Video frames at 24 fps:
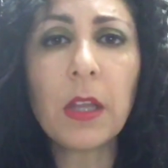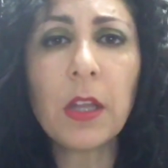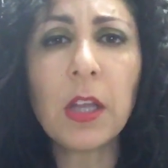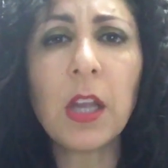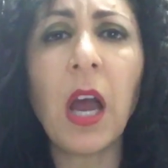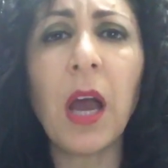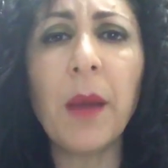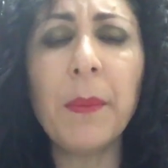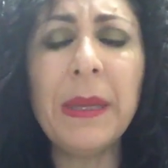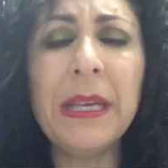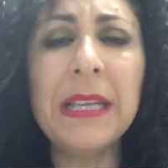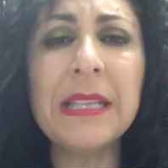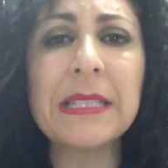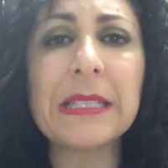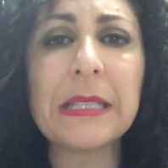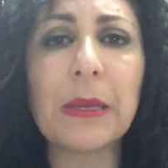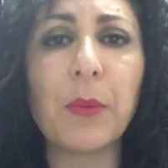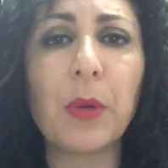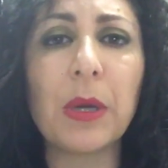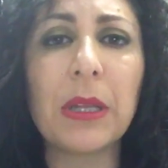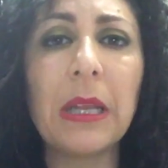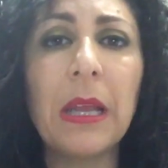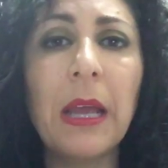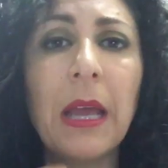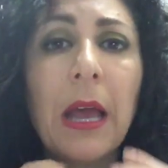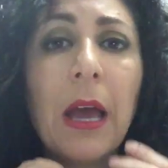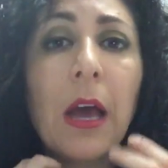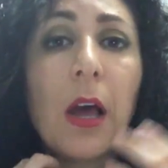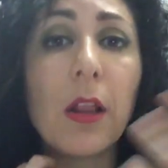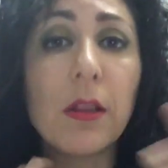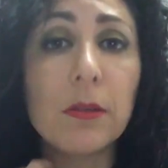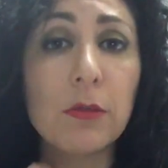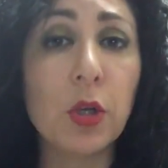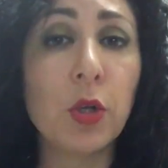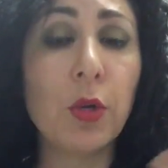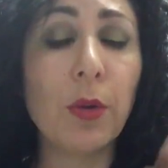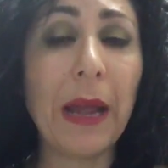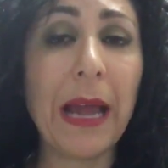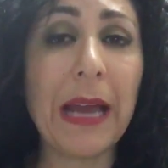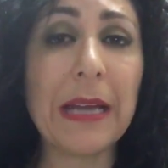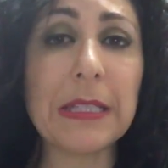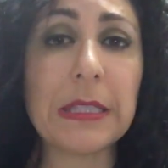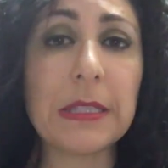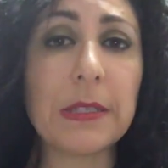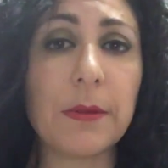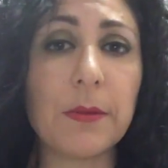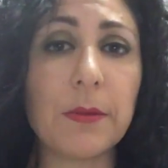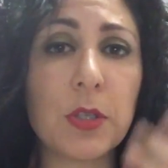coming to someone who
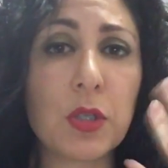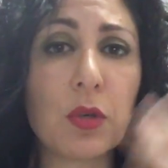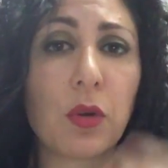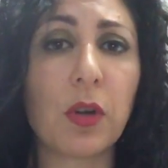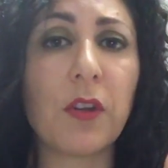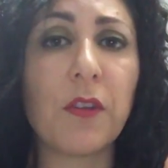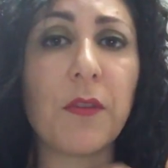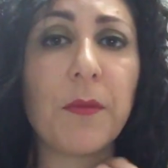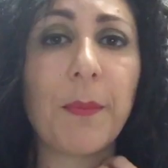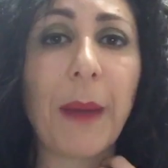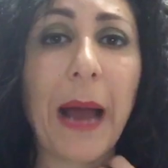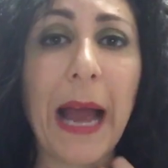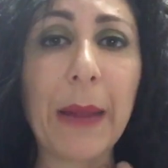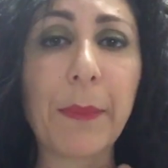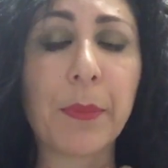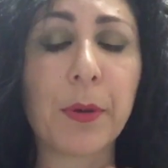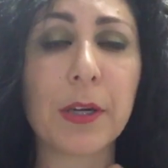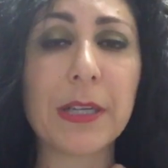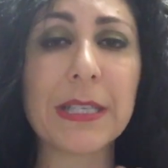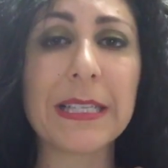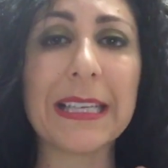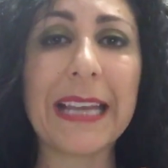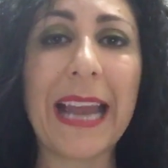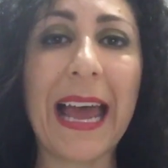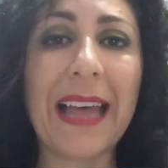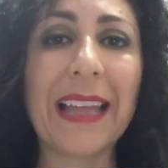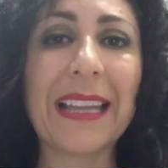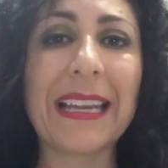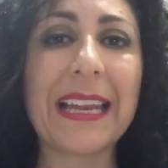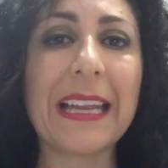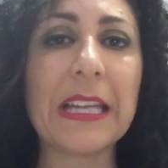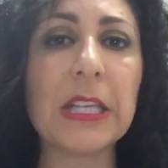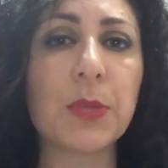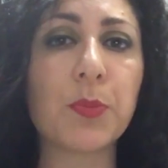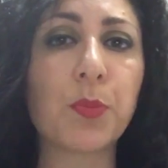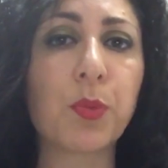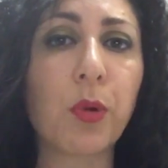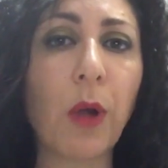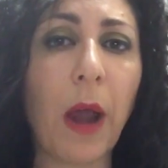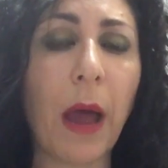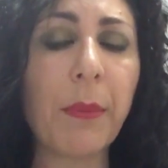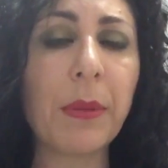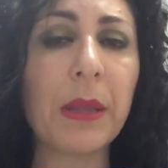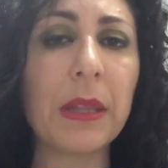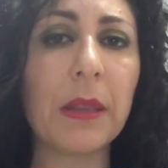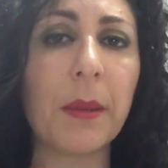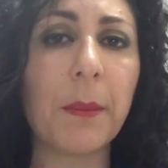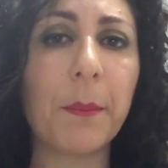has sort of my personality is
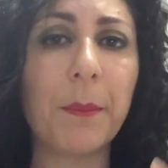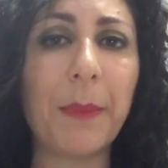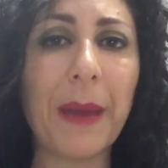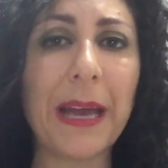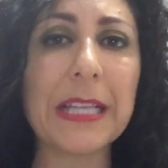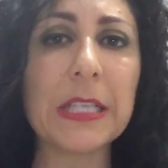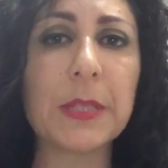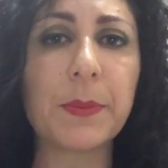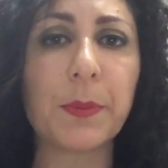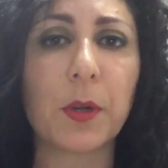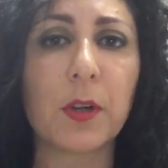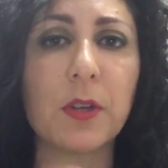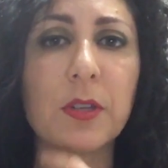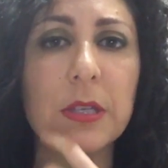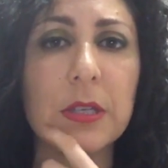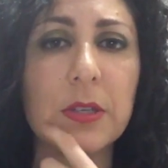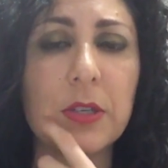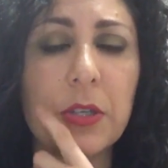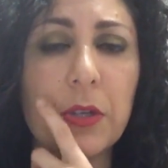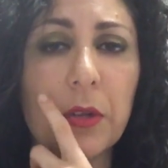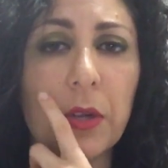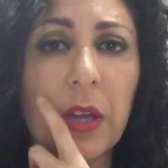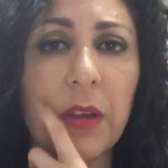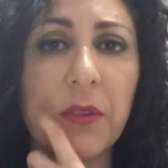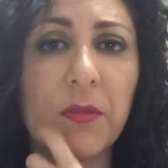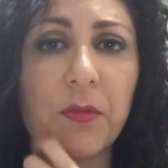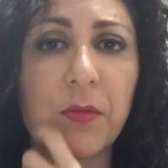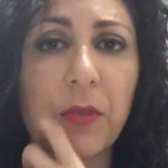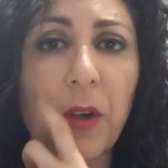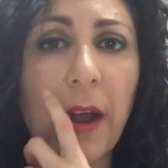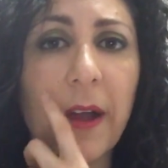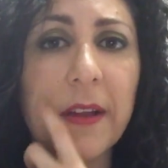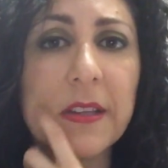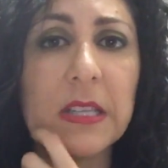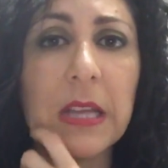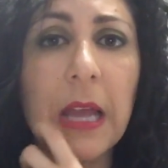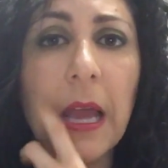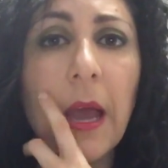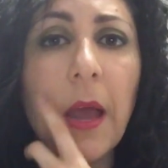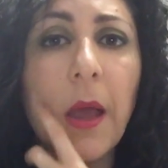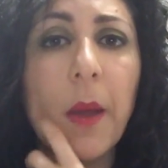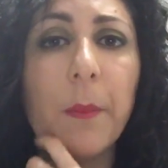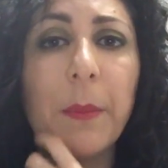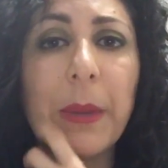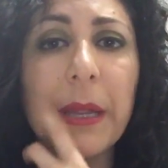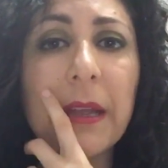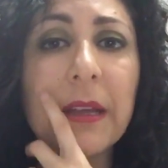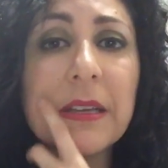probably the best person to confront,
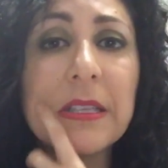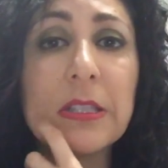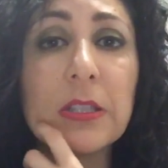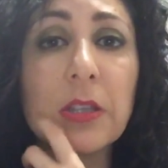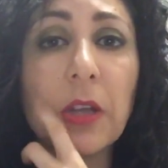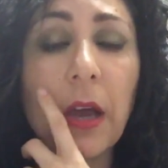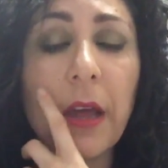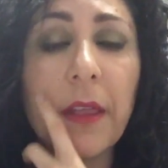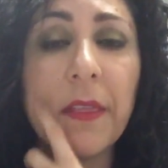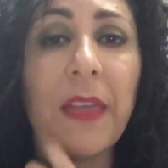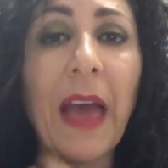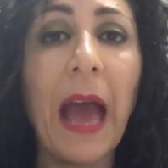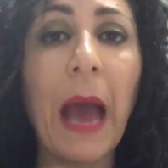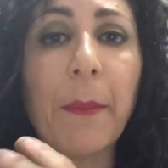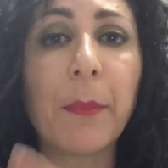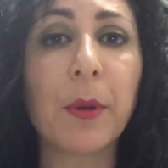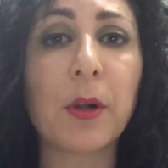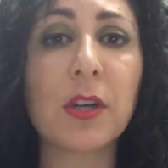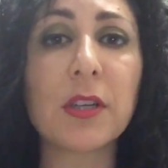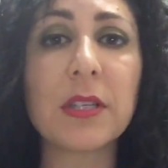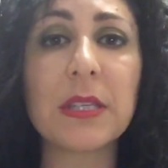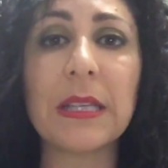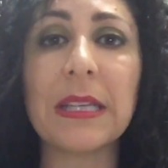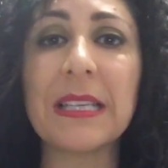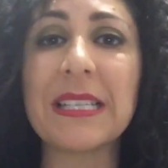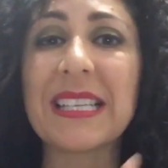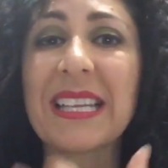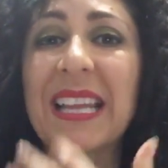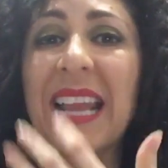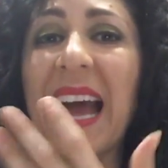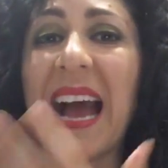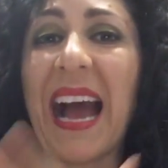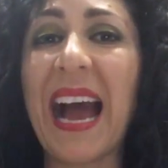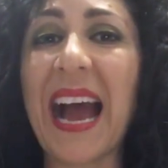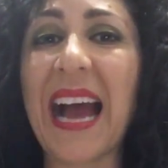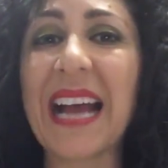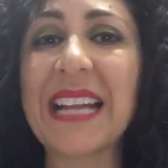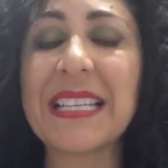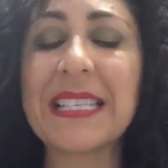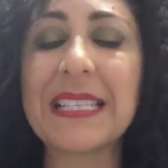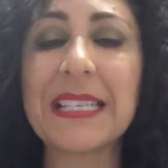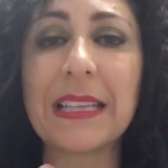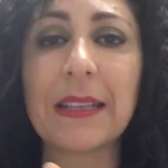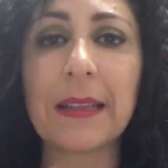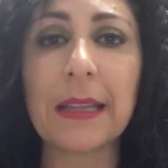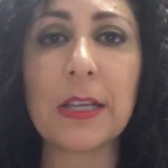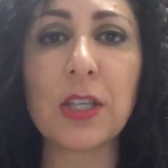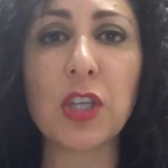because that person is
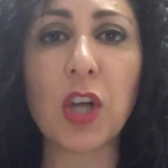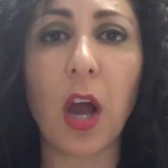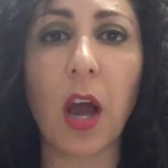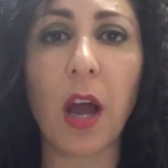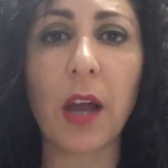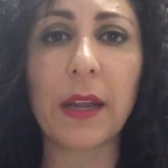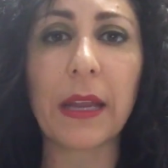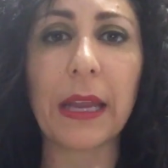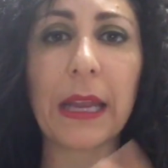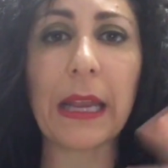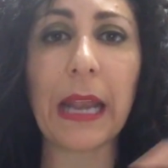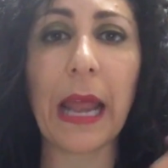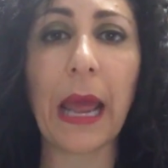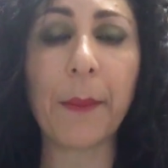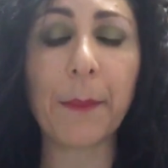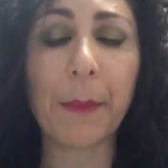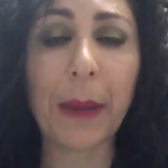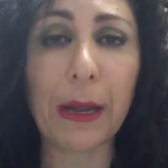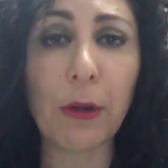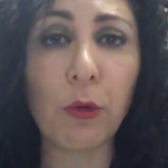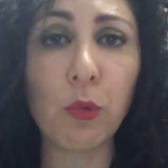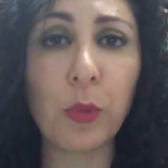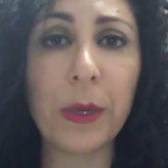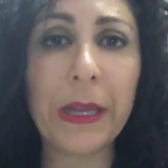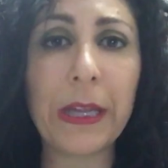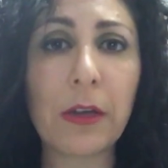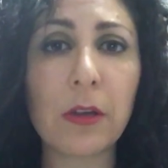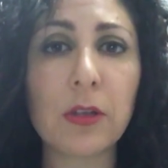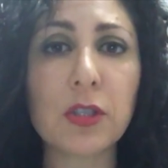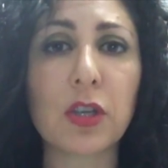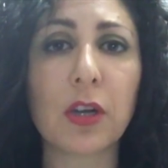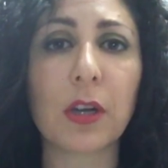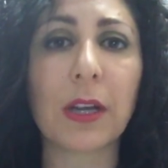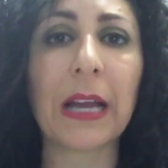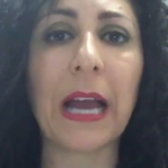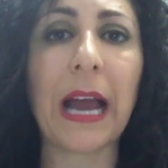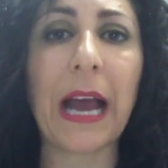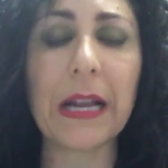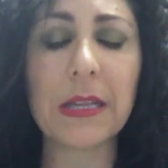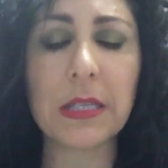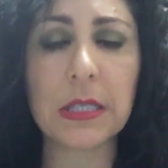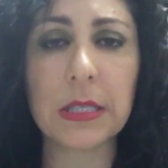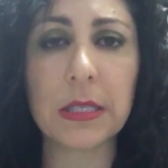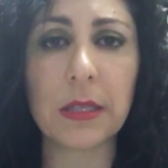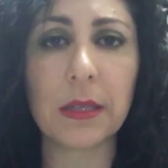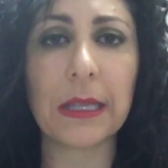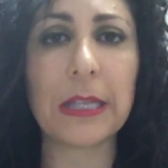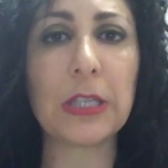constantly talking and my wheels are
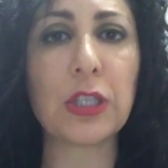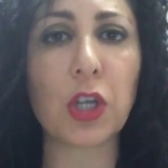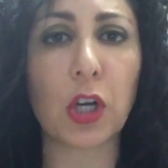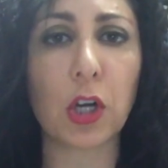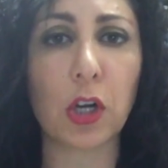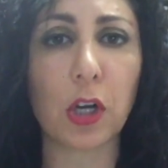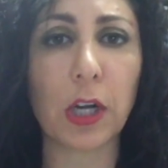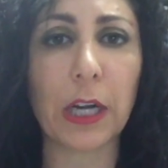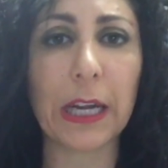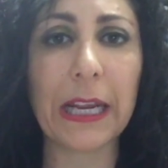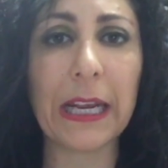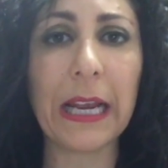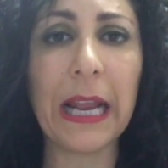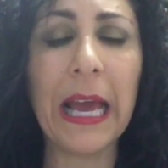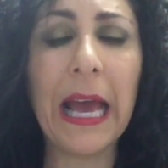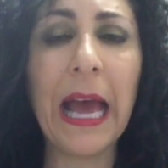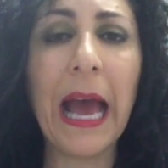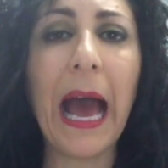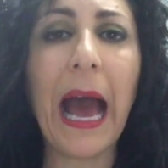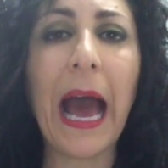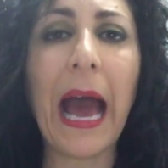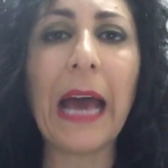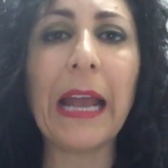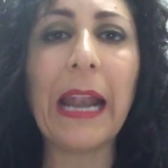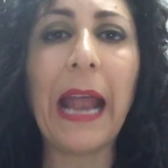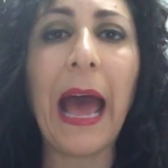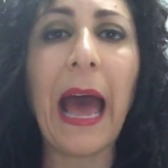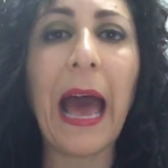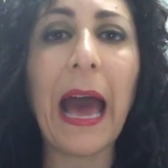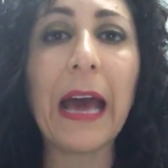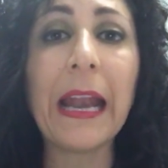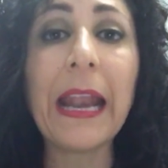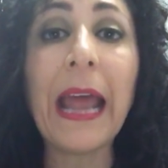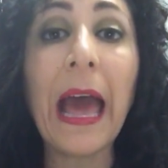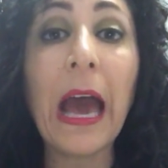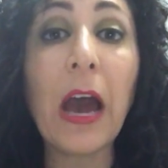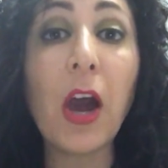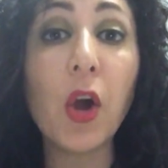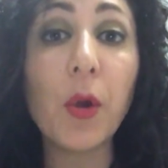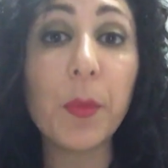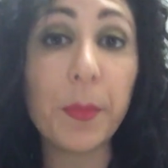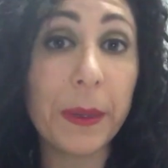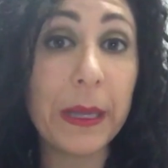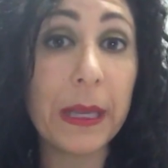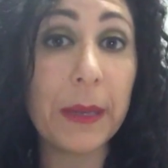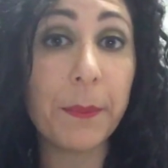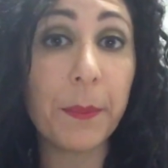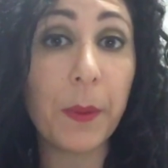constantly turning on how to
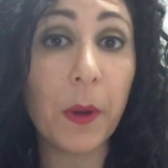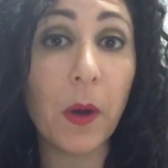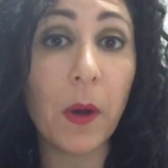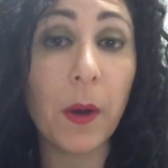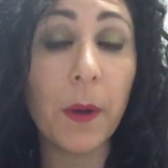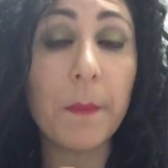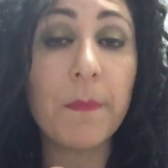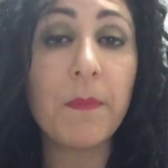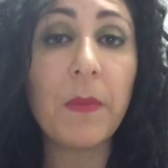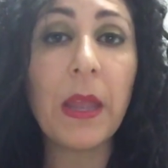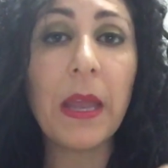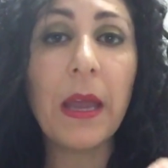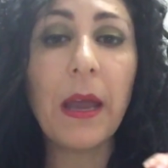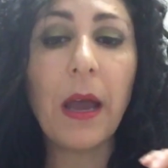help people,